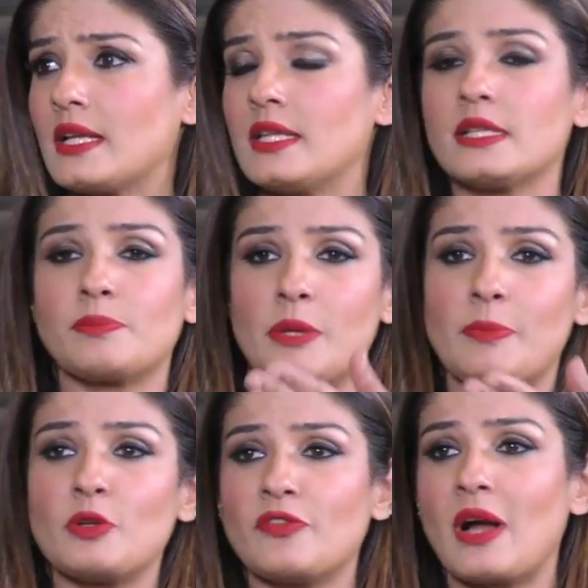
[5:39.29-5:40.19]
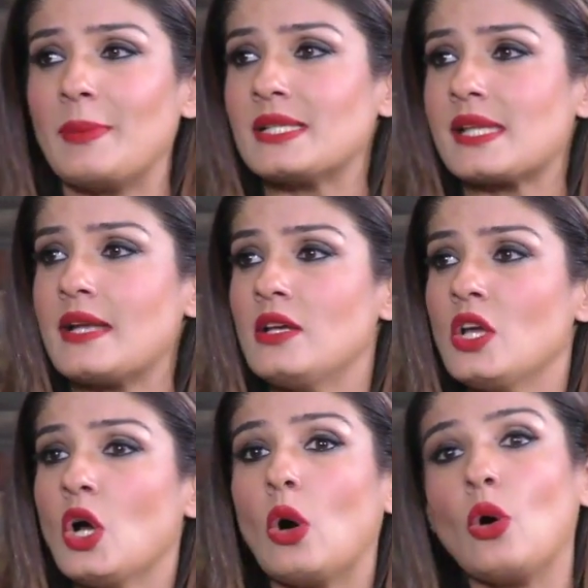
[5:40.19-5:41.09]
There are people who've come and said,
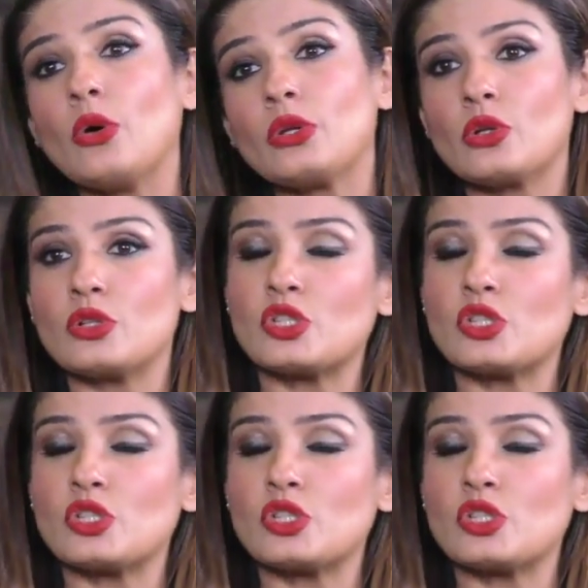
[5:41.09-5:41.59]
oh, you know,